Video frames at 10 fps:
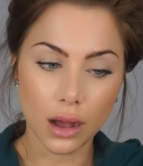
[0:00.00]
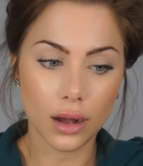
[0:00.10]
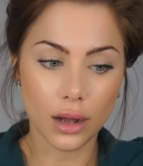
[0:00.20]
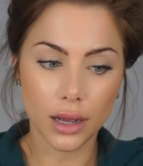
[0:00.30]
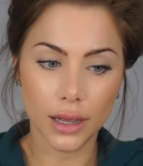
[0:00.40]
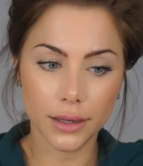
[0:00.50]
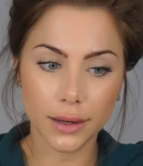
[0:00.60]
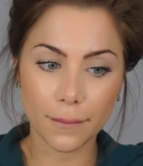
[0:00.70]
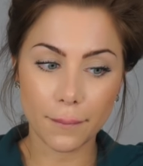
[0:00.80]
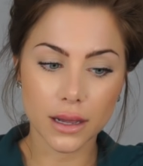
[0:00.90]

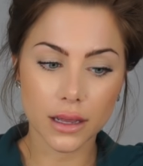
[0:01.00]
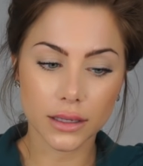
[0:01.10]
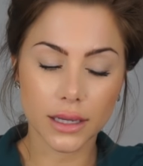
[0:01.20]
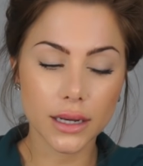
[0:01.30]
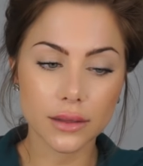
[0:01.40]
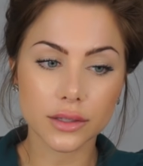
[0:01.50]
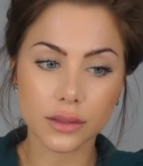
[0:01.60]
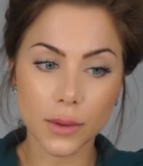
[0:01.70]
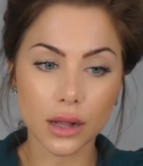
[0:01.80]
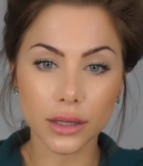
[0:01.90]
on getting the
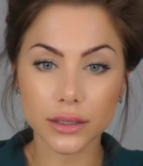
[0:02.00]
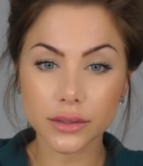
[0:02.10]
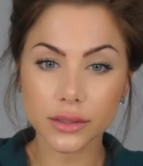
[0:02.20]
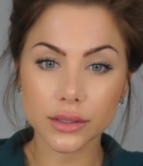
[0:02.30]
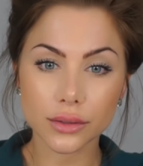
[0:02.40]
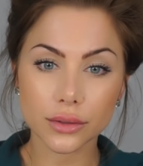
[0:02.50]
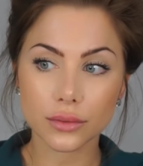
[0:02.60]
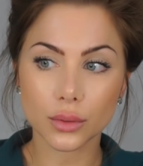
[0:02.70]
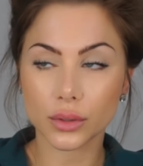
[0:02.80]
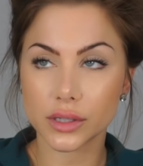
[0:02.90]
smallest
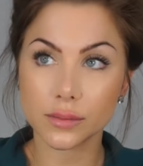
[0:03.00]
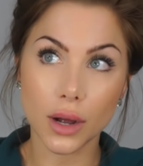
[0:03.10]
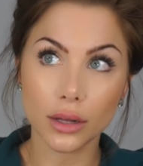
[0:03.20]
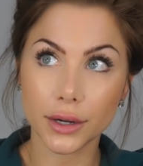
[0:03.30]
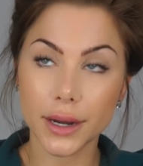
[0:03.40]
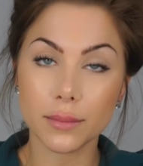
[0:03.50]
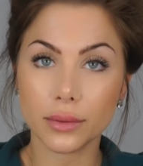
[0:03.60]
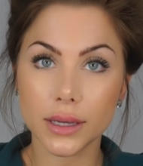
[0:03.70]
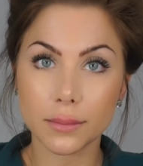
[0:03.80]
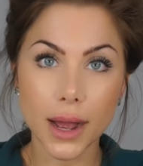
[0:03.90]
or smaller
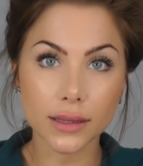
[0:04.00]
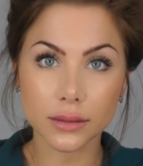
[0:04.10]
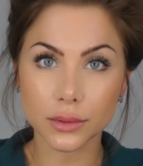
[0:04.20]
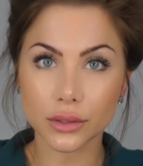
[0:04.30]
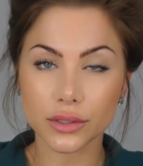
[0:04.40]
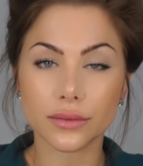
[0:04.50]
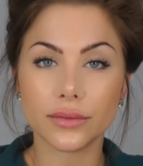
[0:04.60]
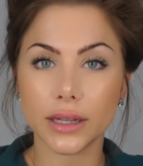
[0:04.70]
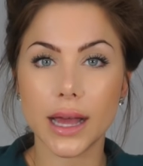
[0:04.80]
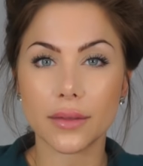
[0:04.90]
implant possible to
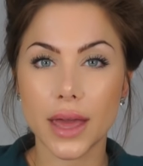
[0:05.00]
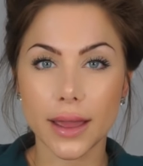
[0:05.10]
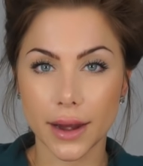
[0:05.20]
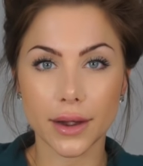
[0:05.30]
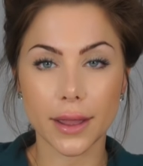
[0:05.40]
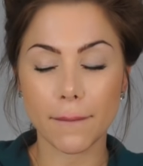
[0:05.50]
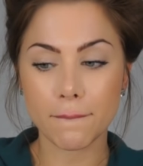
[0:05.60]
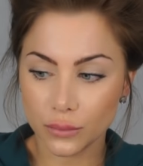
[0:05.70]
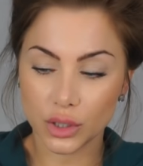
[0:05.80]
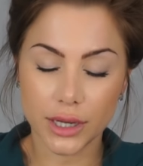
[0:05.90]
fill out that area,
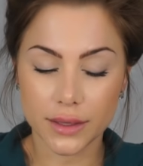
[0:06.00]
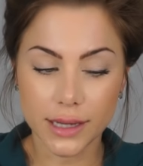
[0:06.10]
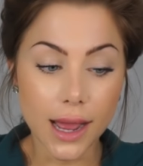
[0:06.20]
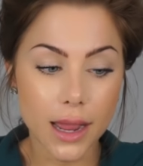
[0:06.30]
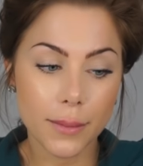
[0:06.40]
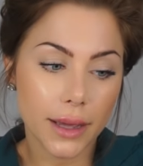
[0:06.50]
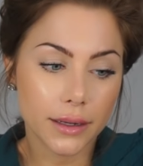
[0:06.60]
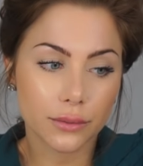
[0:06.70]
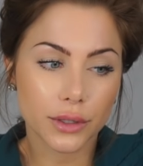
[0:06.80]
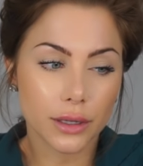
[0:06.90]
which at the time I
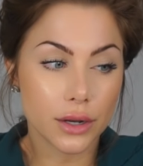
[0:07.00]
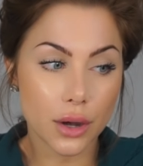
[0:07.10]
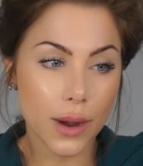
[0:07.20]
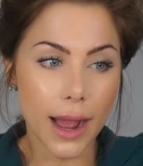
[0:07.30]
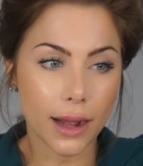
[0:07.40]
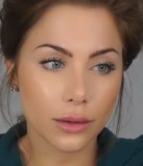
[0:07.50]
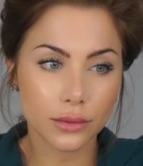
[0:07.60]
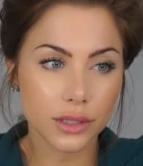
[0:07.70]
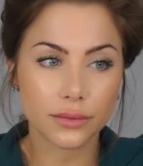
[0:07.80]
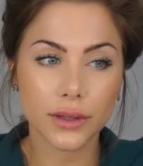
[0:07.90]
didn't really know
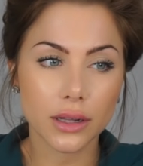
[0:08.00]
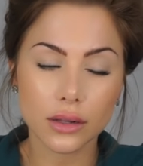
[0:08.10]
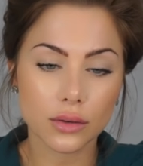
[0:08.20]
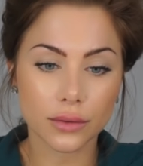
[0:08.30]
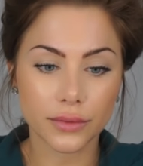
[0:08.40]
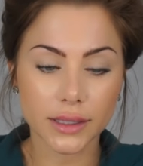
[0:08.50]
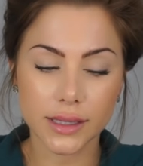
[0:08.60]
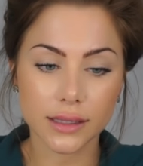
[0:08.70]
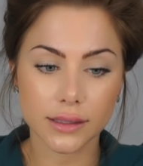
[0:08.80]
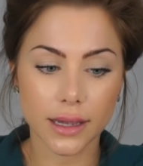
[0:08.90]
how to fill or fix
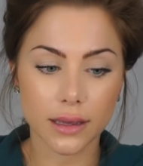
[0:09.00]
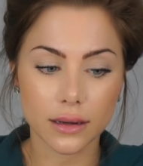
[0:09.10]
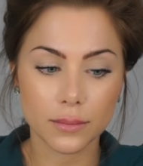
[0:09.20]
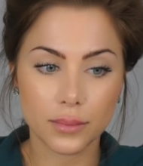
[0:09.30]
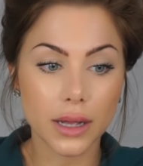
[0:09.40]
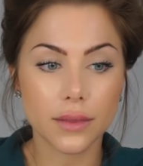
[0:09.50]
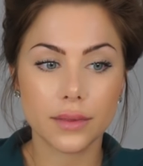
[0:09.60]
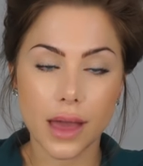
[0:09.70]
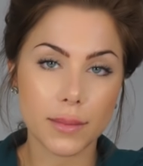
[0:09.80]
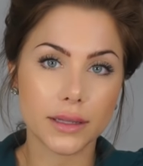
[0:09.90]
that skin,
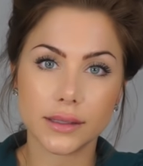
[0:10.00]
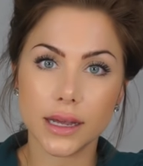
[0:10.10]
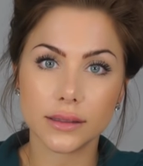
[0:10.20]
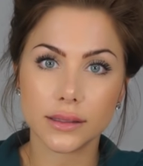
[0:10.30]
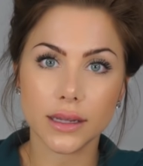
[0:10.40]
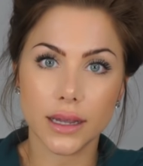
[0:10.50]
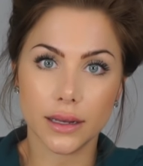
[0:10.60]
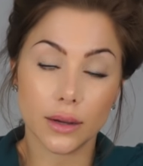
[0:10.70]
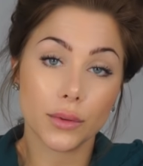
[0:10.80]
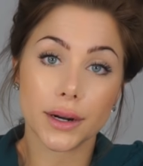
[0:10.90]
but that made sense
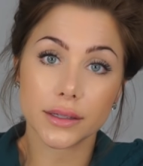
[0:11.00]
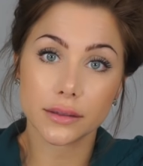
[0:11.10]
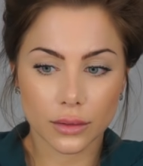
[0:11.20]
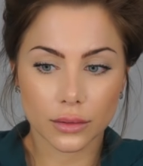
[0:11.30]
and it worked.